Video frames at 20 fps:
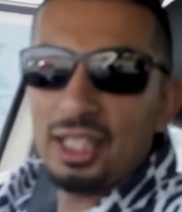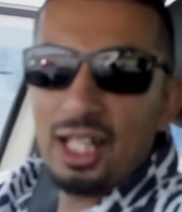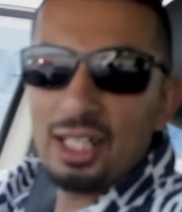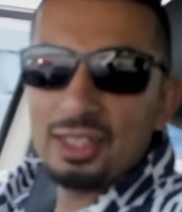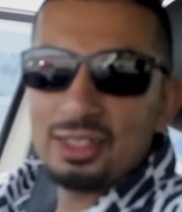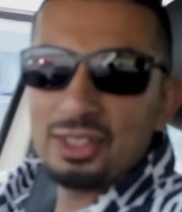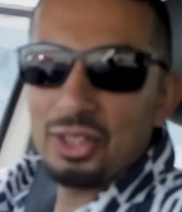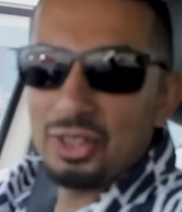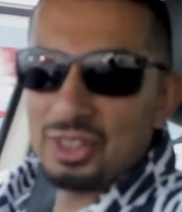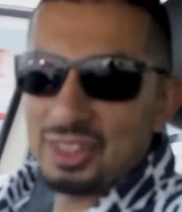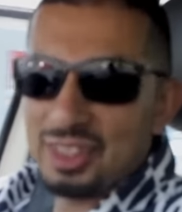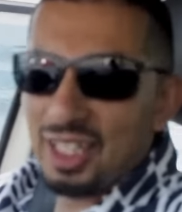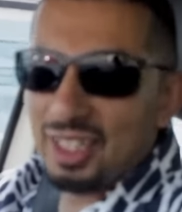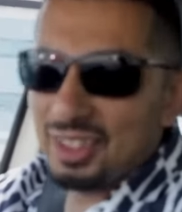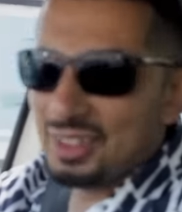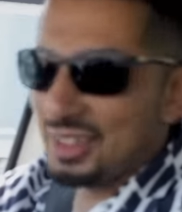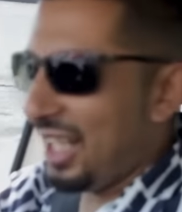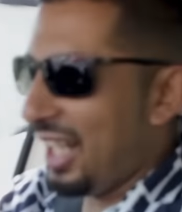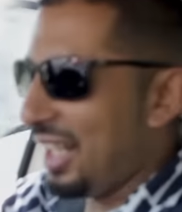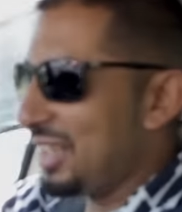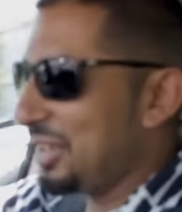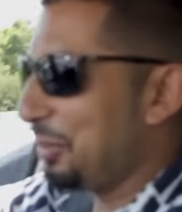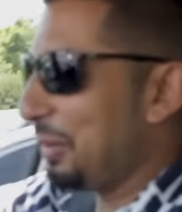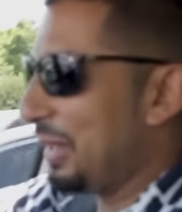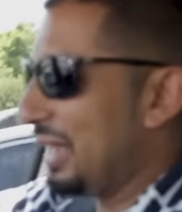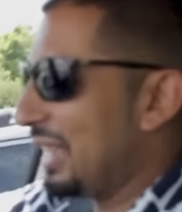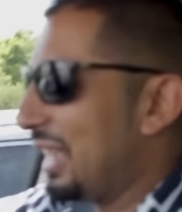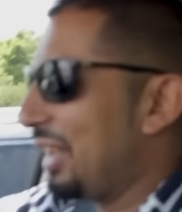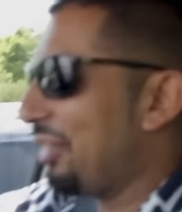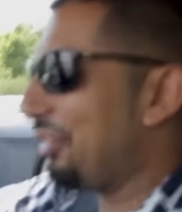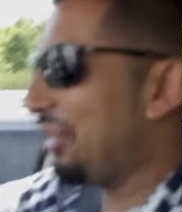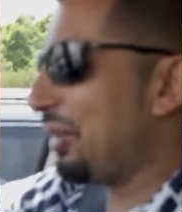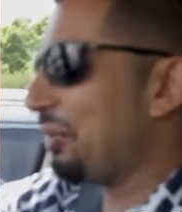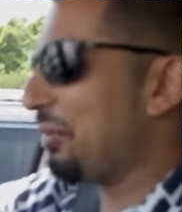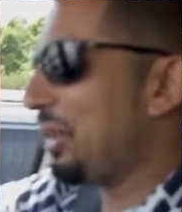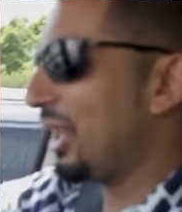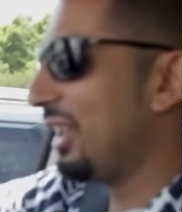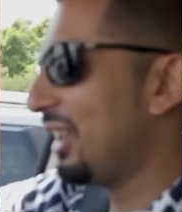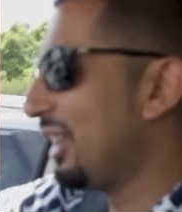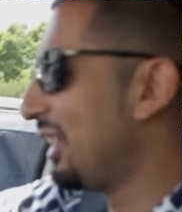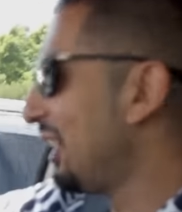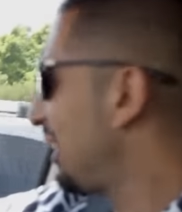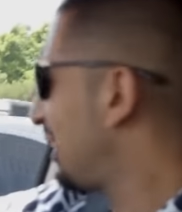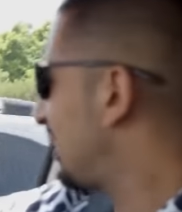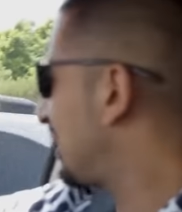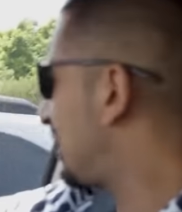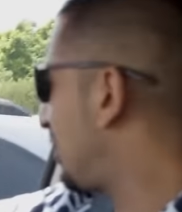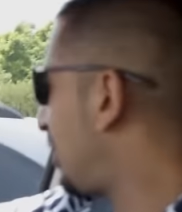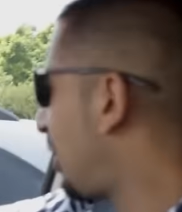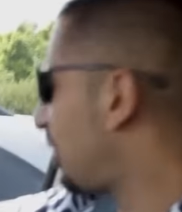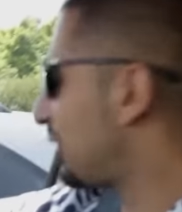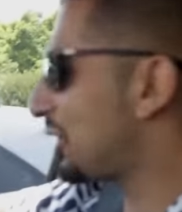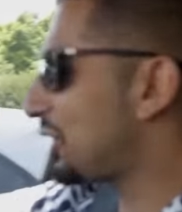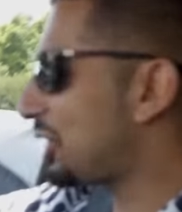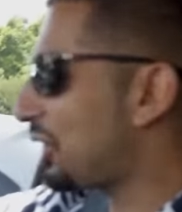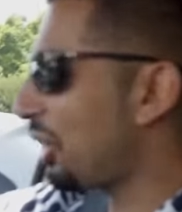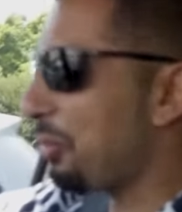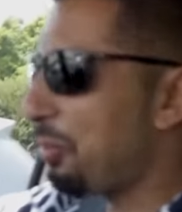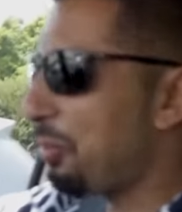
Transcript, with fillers: day and drove through to Nelspruit. So